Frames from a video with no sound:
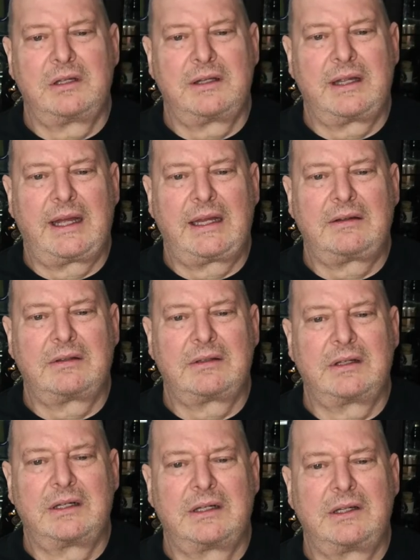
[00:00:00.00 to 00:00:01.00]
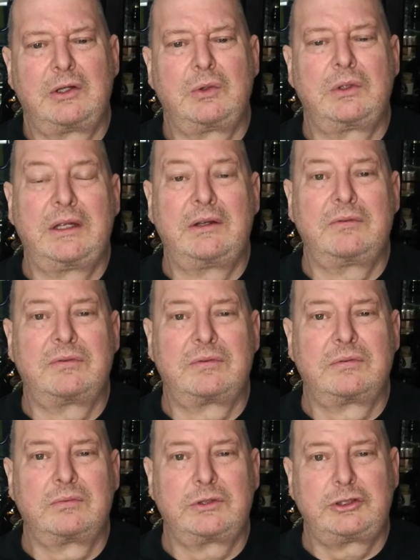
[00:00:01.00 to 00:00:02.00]
that uh, you live
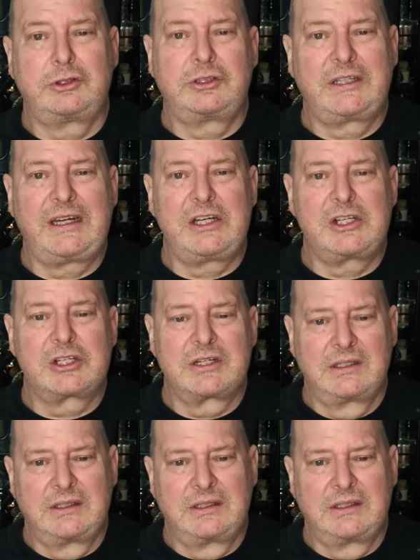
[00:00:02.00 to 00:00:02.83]
what you teach.